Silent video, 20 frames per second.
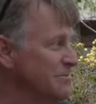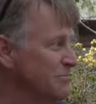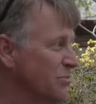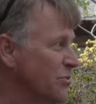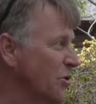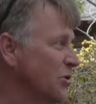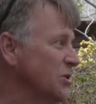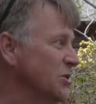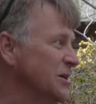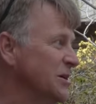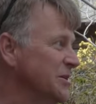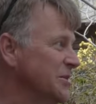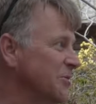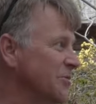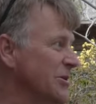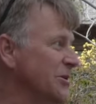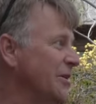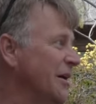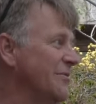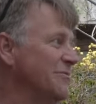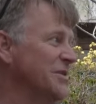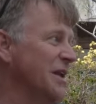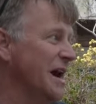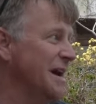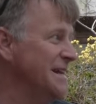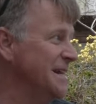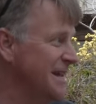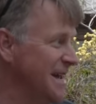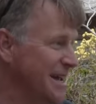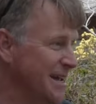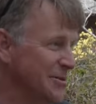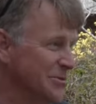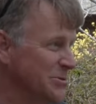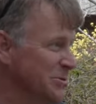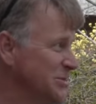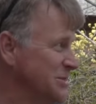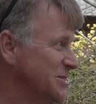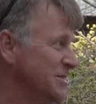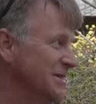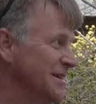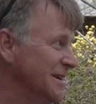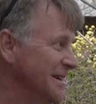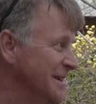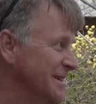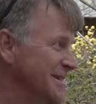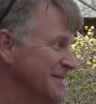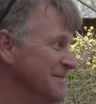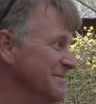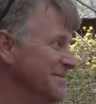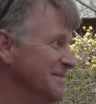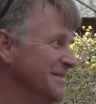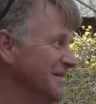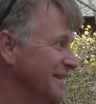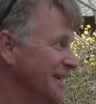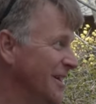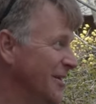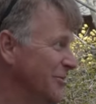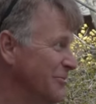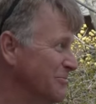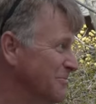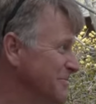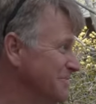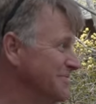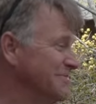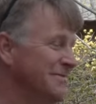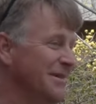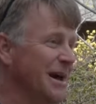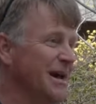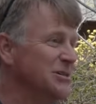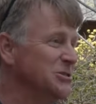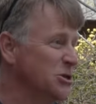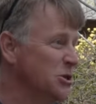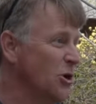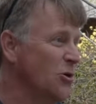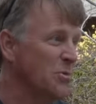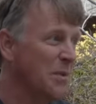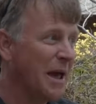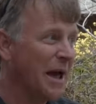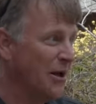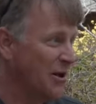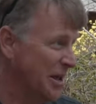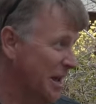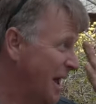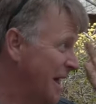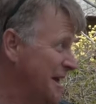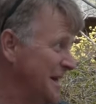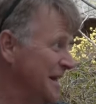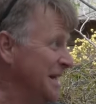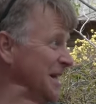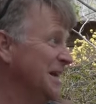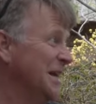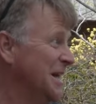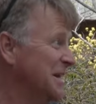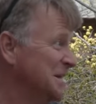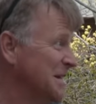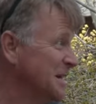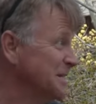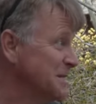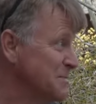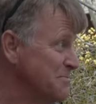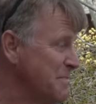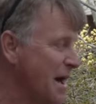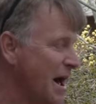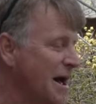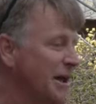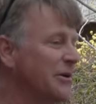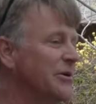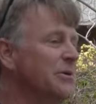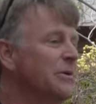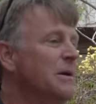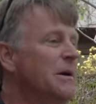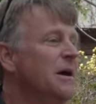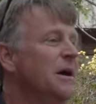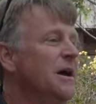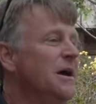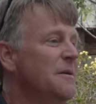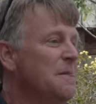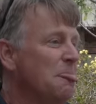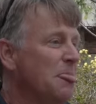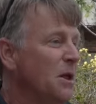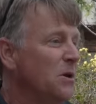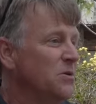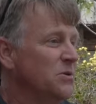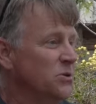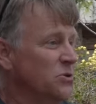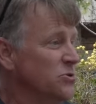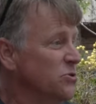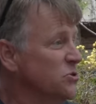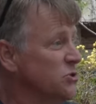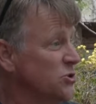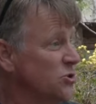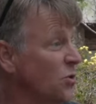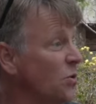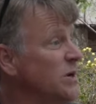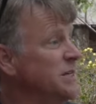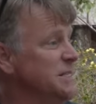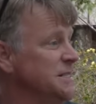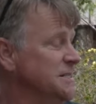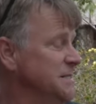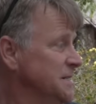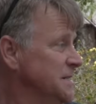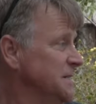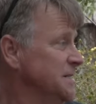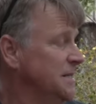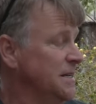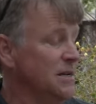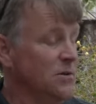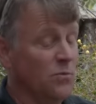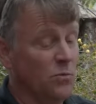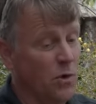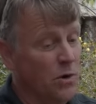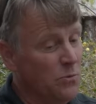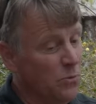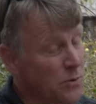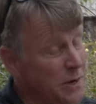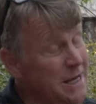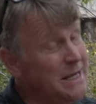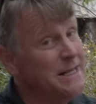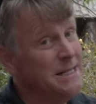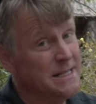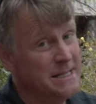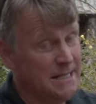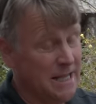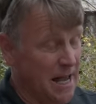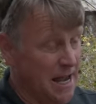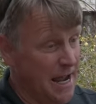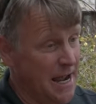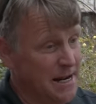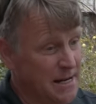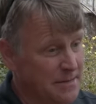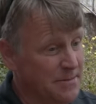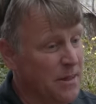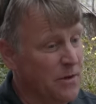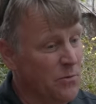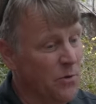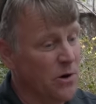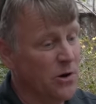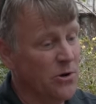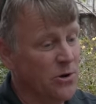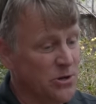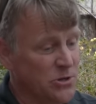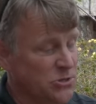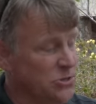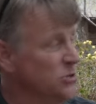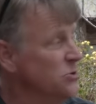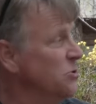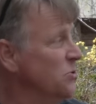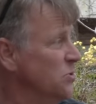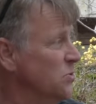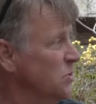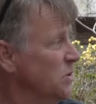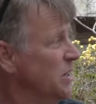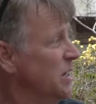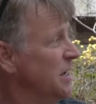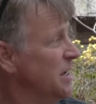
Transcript: in Brooklyn or you have 90 acres in, you know, Edgecombe County. I, it, it doesn't matter. Your choices in what we decide that we're going to do